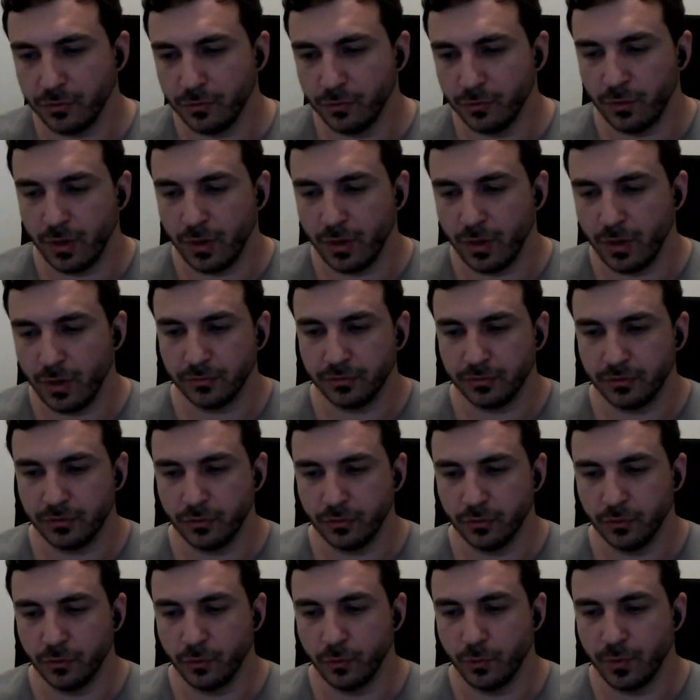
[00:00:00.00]
throughout
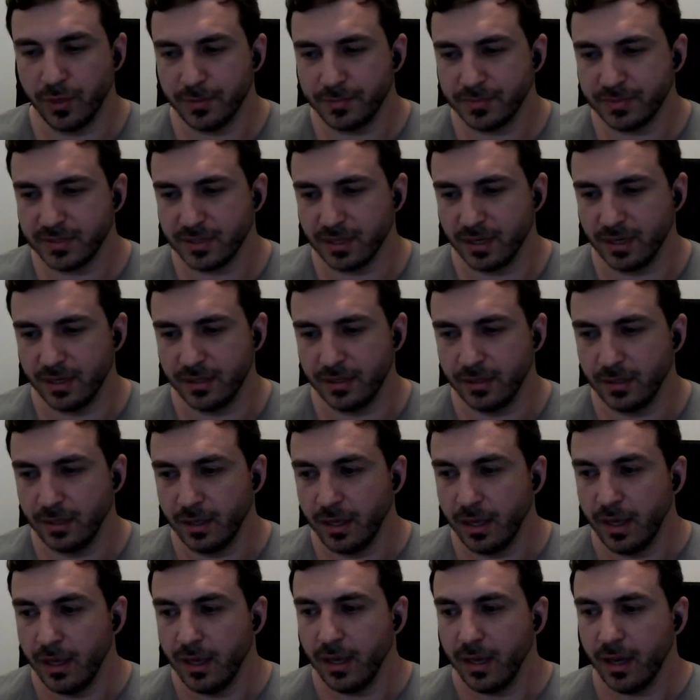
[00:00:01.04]
your website,
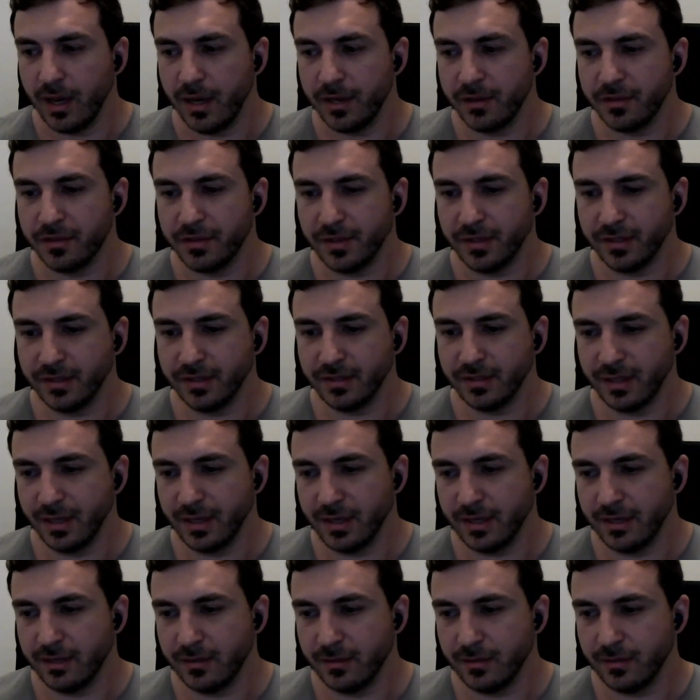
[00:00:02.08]
I think
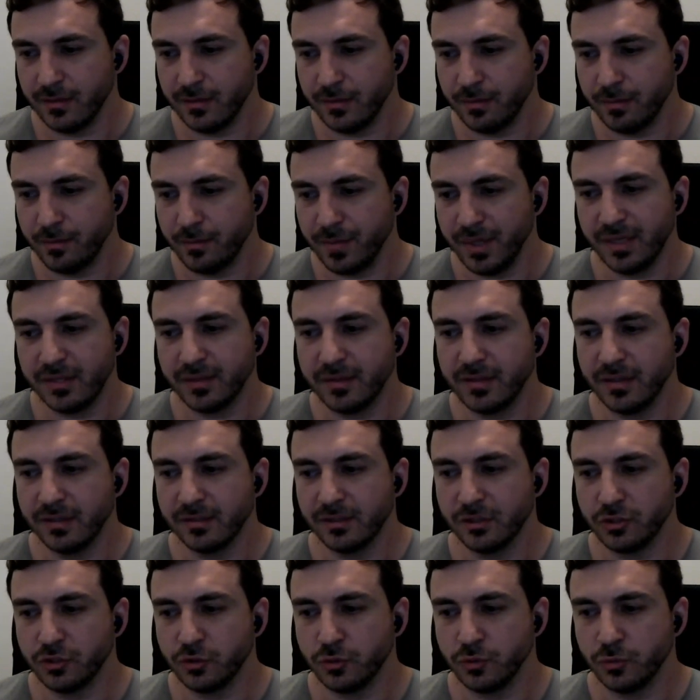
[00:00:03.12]
that big
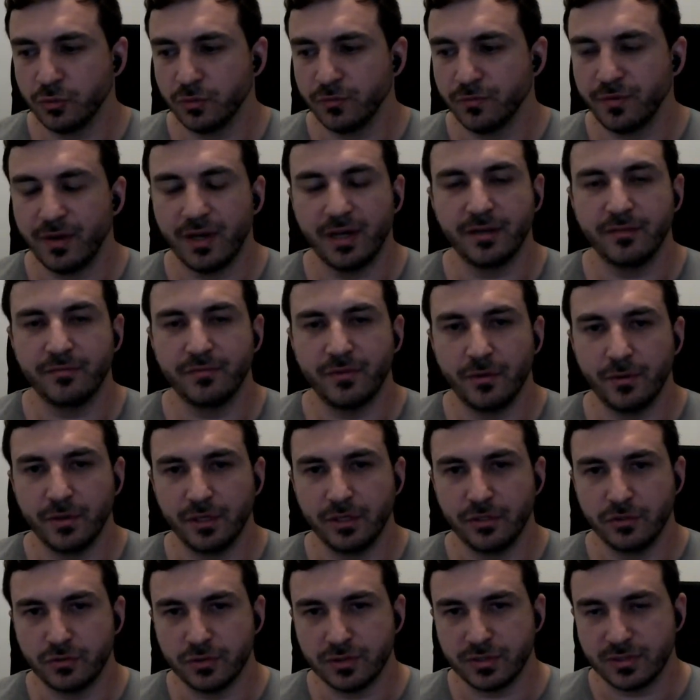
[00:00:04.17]
thing that you will find
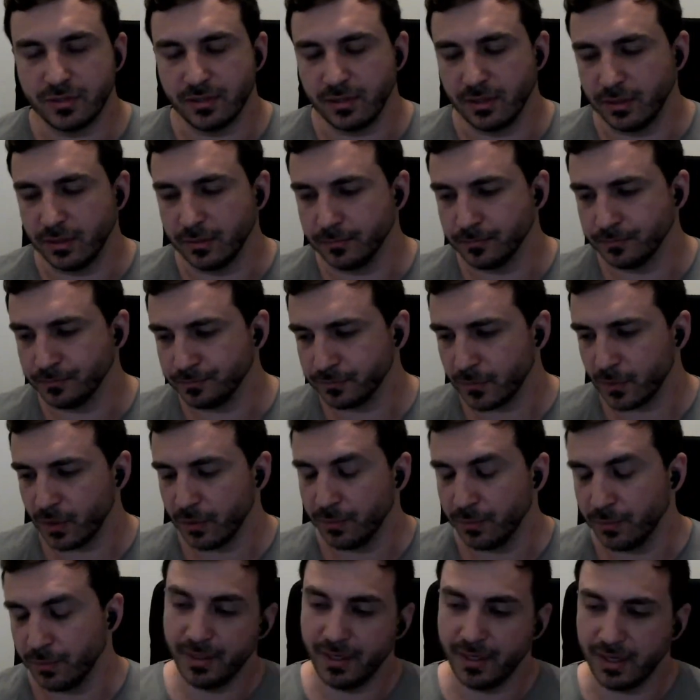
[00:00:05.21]
very interesting,
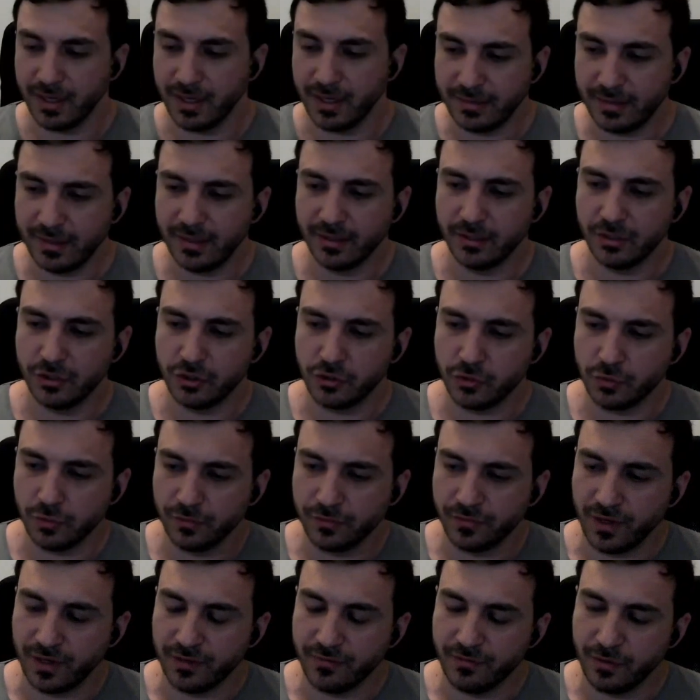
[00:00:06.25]
or maybe an idea that you
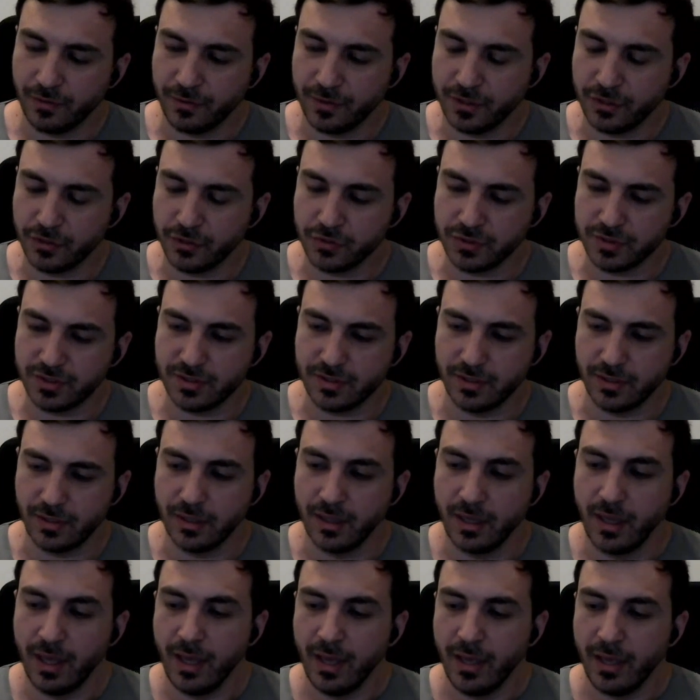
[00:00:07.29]
will find very interesting,
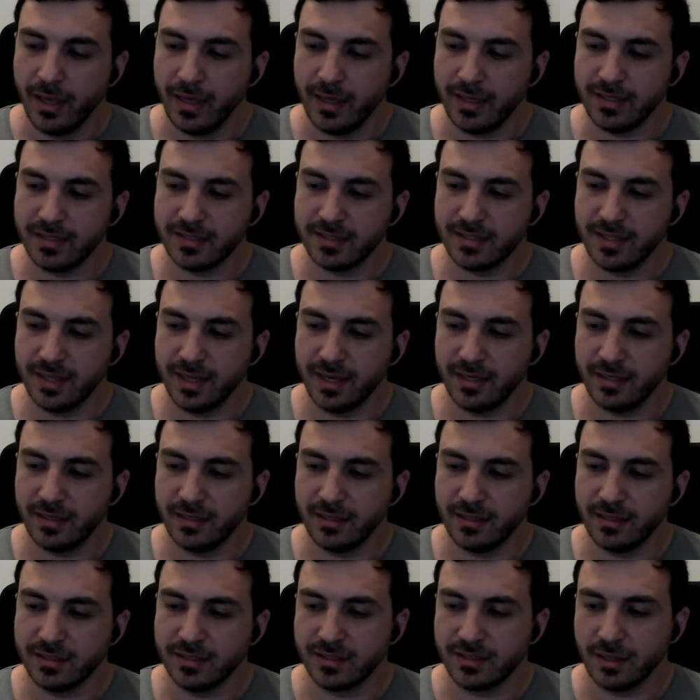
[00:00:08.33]
is
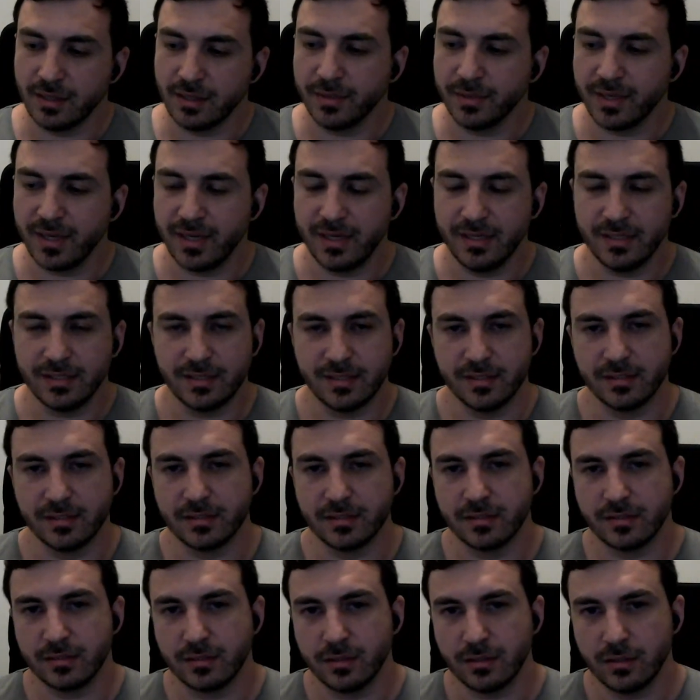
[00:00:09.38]
that in some
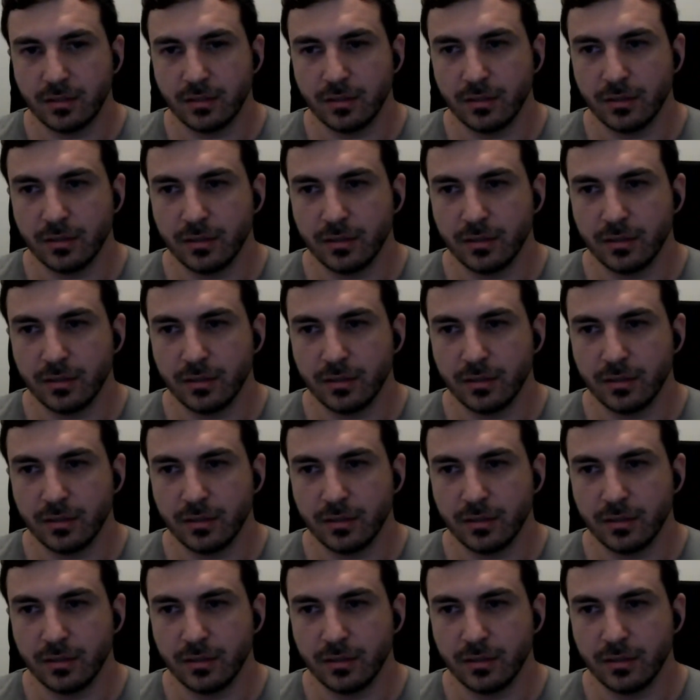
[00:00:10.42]
cases,